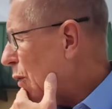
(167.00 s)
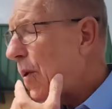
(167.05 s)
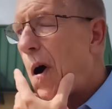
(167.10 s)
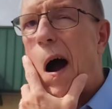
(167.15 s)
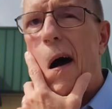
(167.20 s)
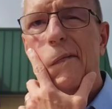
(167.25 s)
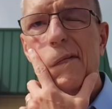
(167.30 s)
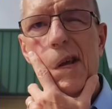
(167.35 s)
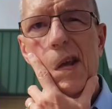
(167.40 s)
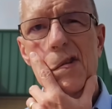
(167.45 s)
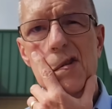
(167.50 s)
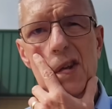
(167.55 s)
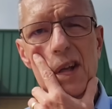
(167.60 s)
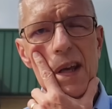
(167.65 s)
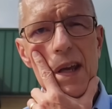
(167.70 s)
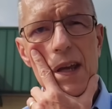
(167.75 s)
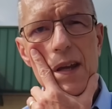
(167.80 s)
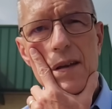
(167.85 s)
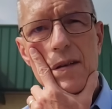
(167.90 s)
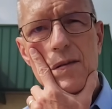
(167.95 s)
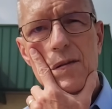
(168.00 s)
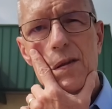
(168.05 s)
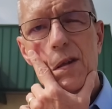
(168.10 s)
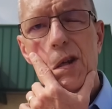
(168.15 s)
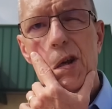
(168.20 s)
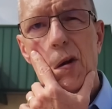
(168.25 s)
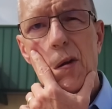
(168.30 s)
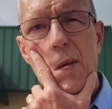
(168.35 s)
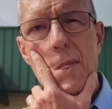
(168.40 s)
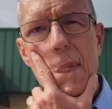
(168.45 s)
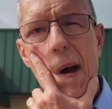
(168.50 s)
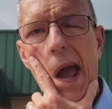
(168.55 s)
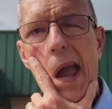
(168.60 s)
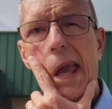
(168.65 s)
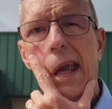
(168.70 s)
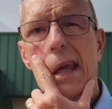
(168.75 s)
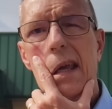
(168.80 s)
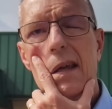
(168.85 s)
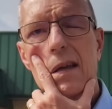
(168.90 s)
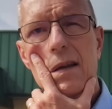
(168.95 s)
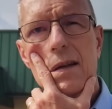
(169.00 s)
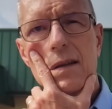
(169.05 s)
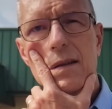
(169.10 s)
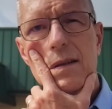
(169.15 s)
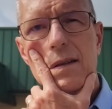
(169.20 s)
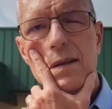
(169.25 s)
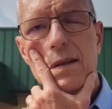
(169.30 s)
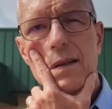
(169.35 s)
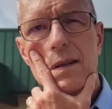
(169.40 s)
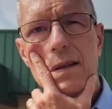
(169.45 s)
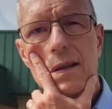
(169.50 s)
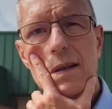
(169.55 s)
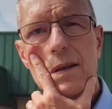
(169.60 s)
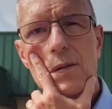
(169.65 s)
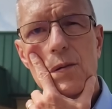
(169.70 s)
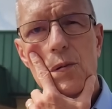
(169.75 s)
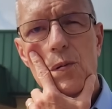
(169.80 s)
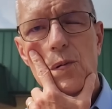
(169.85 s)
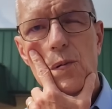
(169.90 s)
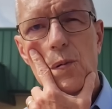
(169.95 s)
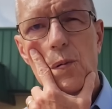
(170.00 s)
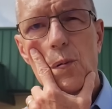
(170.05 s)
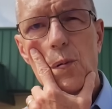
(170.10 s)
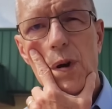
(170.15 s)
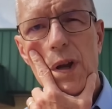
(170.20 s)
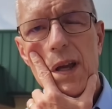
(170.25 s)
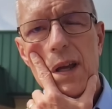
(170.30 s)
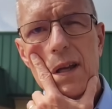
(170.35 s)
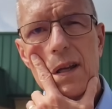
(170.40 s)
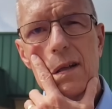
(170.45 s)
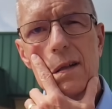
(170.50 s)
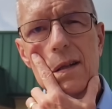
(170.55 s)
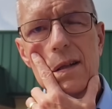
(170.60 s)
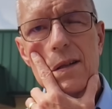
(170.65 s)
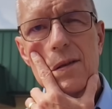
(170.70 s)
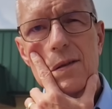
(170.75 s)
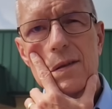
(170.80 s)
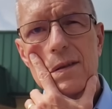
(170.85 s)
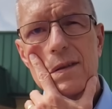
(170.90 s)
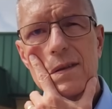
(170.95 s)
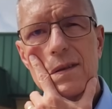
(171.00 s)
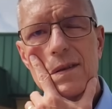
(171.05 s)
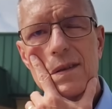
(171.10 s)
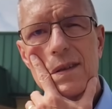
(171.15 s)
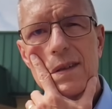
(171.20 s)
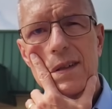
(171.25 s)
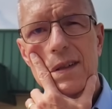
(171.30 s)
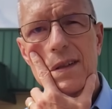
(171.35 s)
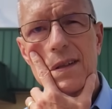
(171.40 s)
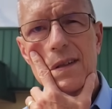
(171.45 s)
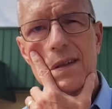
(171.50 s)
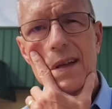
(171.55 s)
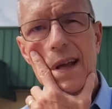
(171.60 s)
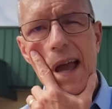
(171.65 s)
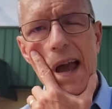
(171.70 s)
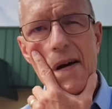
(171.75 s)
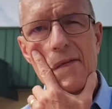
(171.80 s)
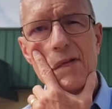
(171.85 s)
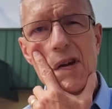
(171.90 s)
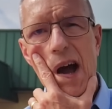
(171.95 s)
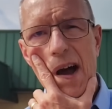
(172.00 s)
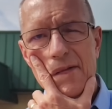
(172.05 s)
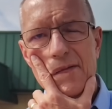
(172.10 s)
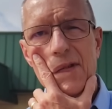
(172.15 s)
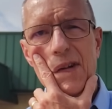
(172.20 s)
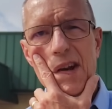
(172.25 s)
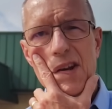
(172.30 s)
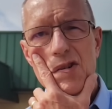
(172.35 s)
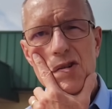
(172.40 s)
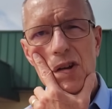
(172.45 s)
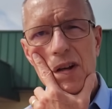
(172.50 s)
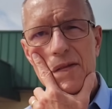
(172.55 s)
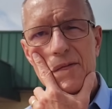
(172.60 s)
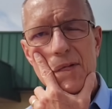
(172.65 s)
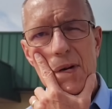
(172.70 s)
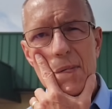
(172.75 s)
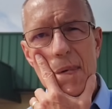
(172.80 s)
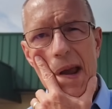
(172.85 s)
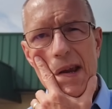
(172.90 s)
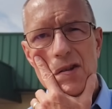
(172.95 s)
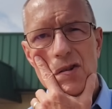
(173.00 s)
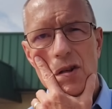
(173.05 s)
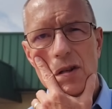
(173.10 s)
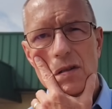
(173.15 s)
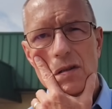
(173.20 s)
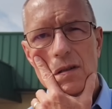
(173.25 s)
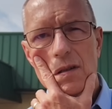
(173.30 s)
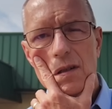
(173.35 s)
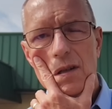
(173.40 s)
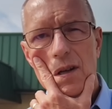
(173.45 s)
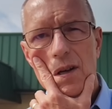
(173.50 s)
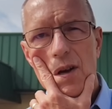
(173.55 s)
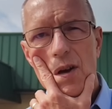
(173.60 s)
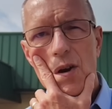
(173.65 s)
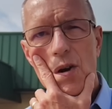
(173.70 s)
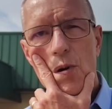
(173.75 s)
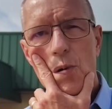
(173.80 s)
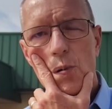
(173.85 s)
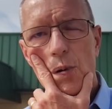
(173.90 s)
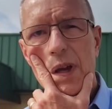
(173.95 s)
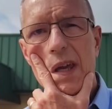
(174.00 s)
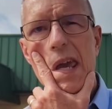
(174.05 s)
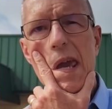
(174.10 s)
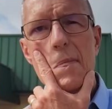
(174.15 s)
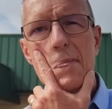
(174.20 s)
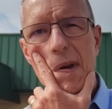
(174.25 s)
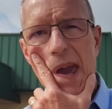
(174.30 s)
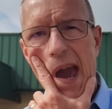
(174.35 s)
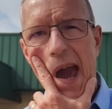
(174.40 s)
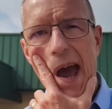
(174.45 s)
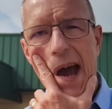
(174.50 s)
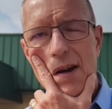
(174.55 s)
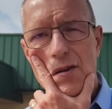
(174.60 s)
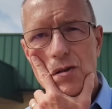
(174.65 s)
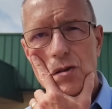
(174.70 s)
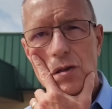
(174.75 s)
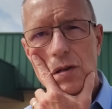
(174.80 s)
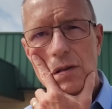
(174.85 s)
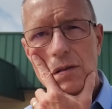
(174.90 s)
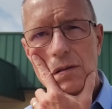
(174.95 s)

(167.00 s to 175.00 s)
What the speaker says: obviously, the bank, we have confidential information. We keep cash.